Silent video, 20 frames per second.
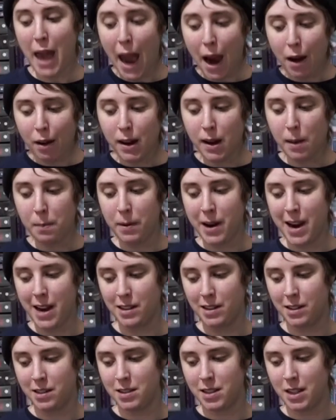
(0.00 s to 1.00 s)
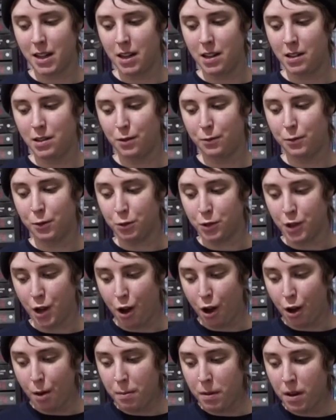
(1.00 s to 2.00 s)
carry a pregnancy to full
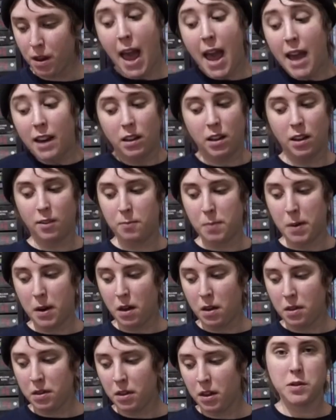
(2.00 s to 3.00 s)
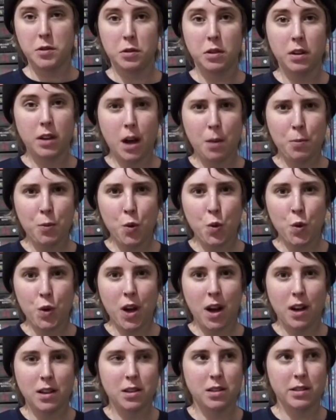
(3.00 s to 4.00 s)
term and give birth. So the couple
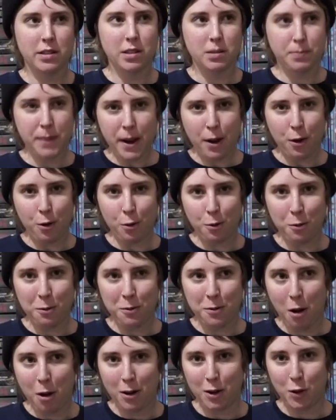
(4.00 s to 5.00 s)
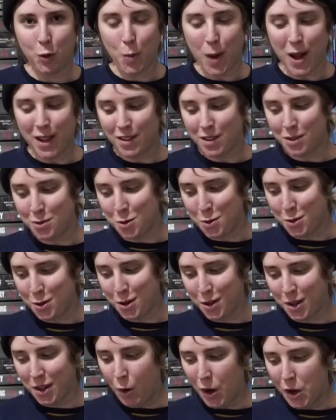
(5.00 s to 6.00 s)
cast a spell on
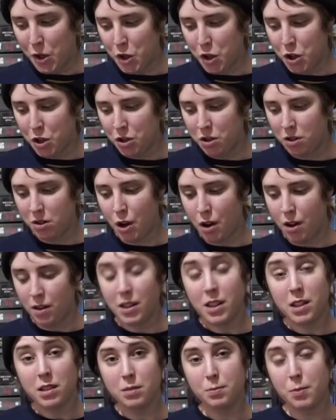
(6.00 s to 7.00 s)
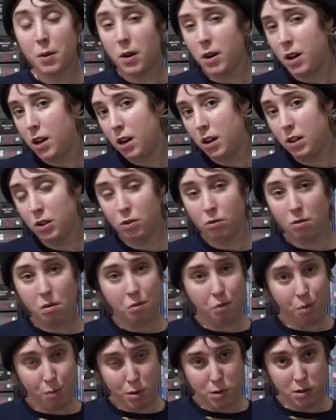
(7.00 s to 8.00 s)
Umantituk, which turned his body into a
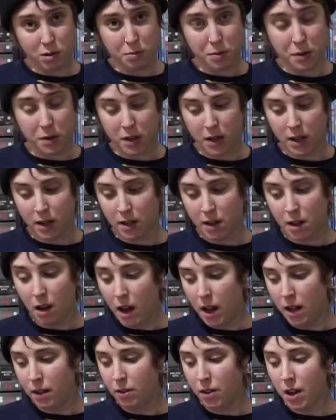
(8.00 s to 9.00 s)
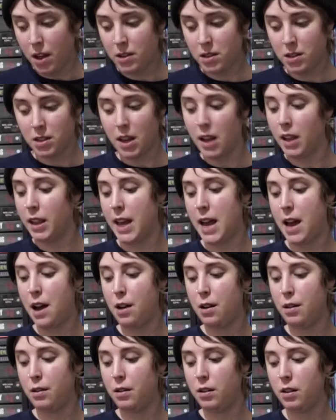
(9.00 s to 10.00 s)
woman's body and thus
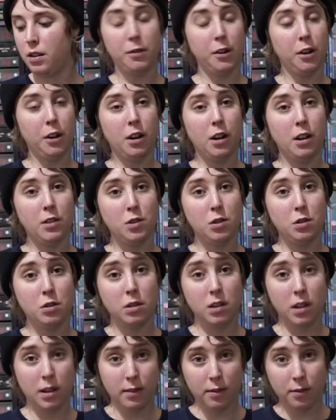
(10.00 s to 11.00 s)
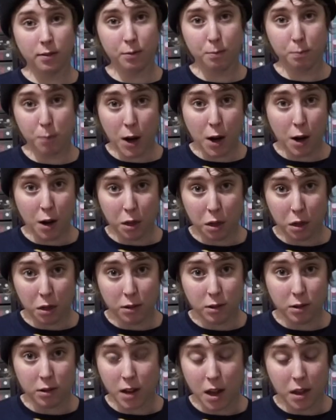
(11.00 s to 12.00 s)
allowed for her to give birth
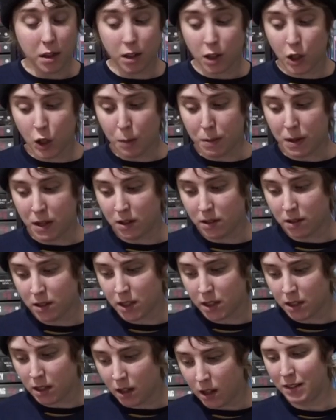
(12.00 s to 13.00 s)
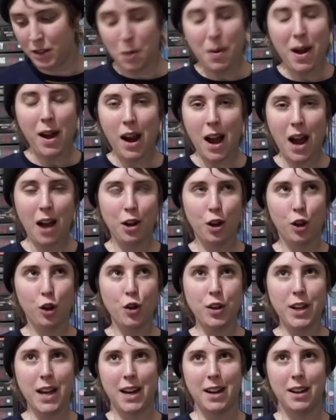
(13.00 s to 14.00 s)
to other humans. No matter how you
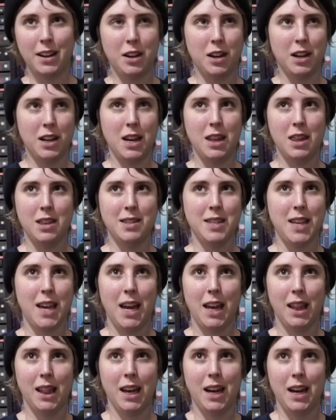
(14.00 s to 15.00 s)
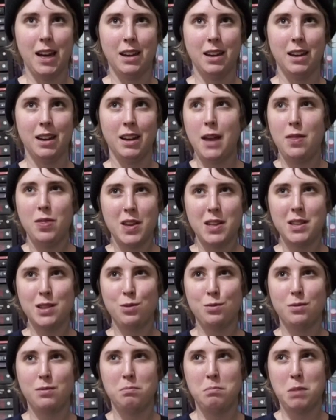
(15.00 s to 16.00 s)
look at it, you can either say, like, in
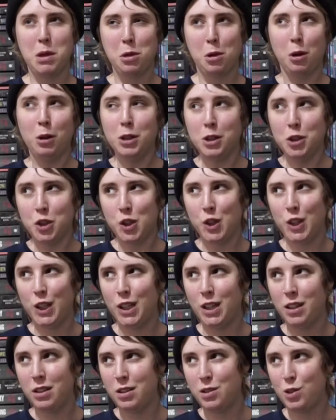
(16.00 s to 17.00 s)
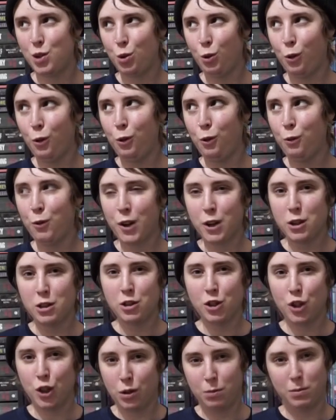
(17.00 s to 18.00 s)
this mythology, the two
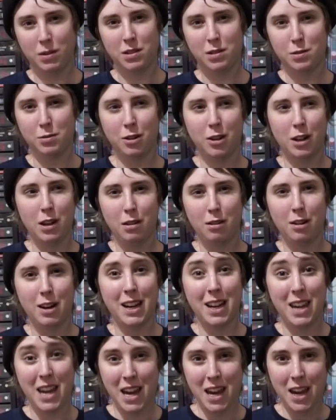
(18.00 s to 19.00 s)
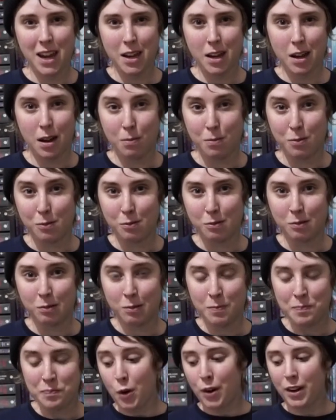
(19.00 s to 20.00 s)
first humans were either a gay
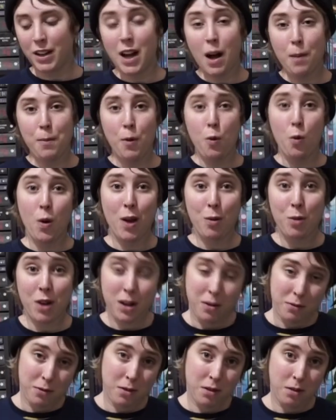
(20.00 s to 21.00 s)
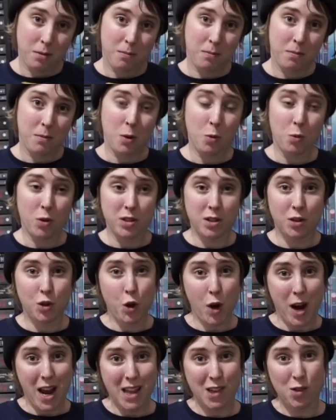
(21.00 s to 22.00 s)
couple or a couple where one of them was a
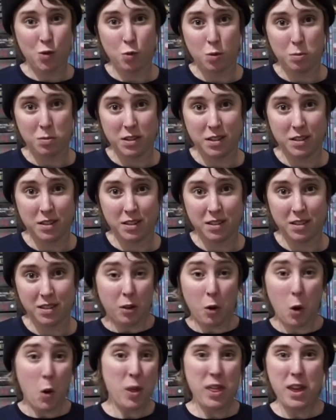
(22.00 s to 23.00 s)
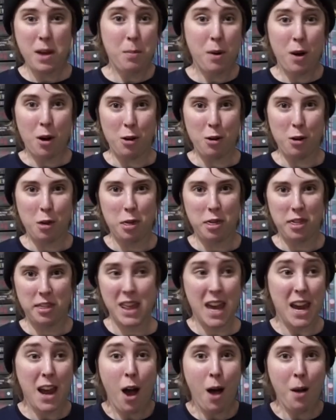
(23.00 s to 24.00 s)
trans woman, or they're both.
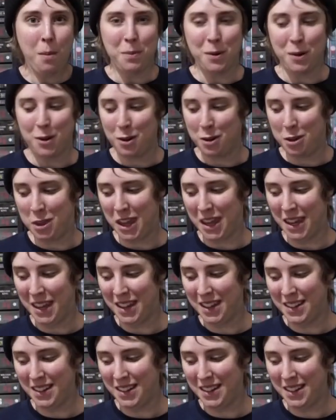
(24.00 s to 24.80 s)
They are both.